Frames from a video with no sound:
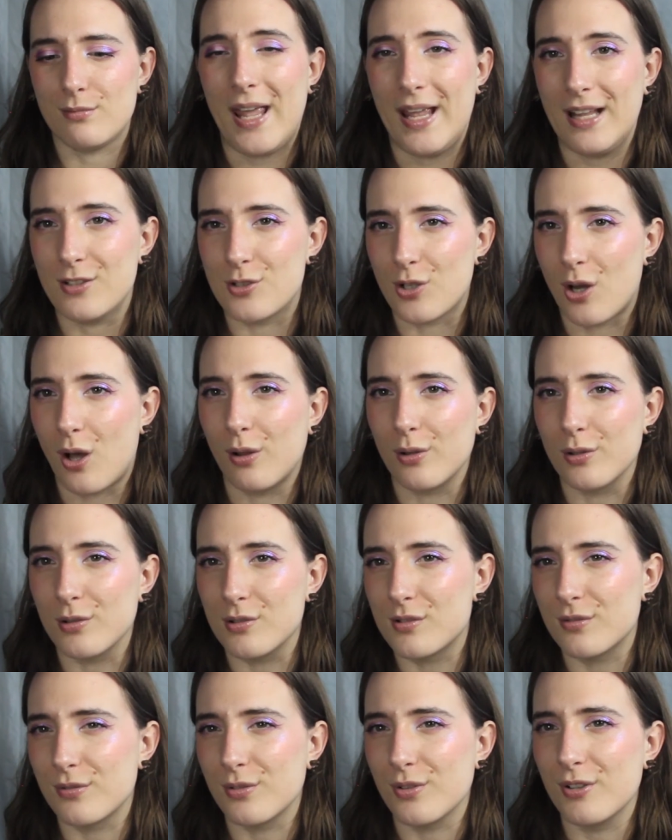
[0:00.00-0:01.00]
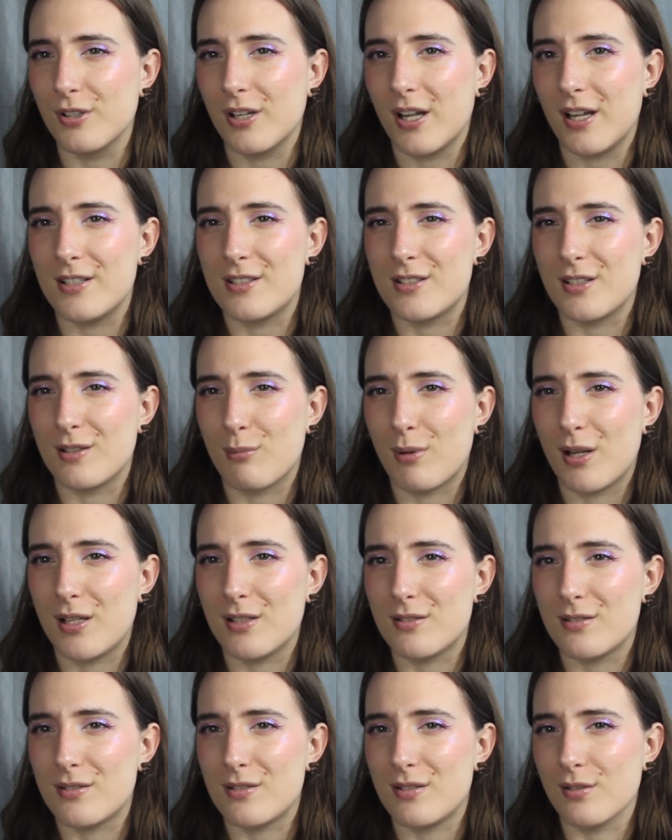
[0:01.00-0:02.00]
$8 for a
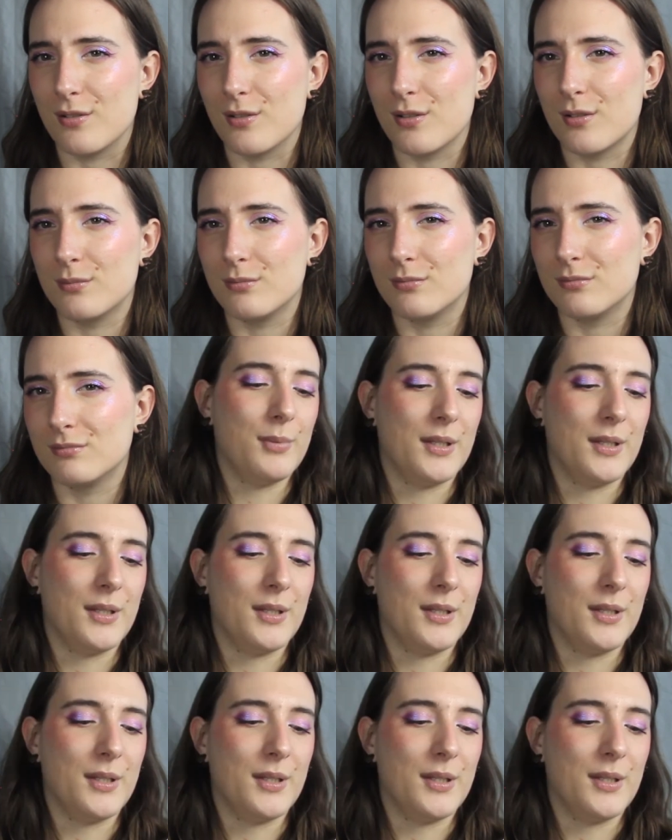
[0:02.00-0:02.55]
niacinamide serum?